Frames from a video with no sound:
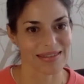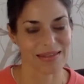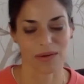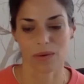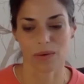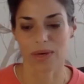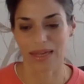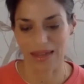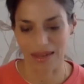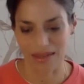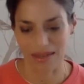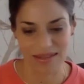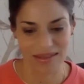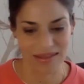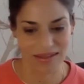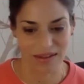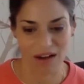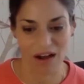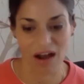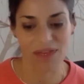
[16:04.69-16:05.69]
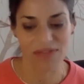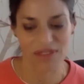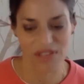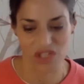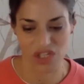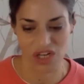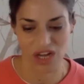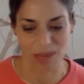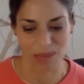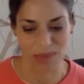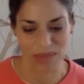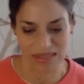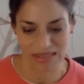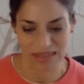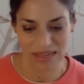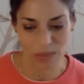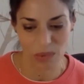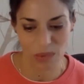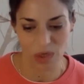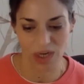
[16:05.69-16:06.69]
So again, to the coffee shop in
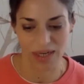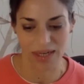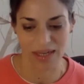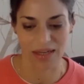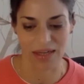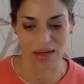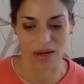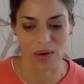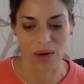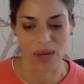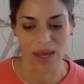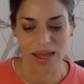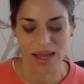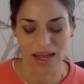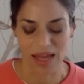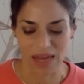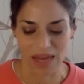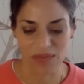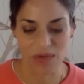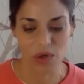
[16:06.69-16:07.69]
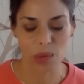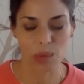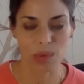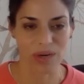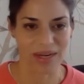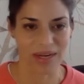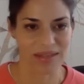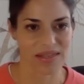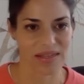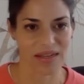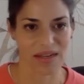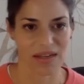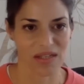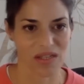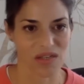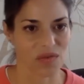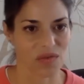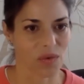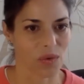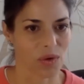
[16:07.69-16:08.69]
Denmark, if your brand
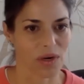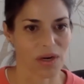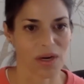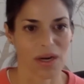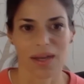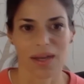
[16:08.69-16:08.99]
stands for,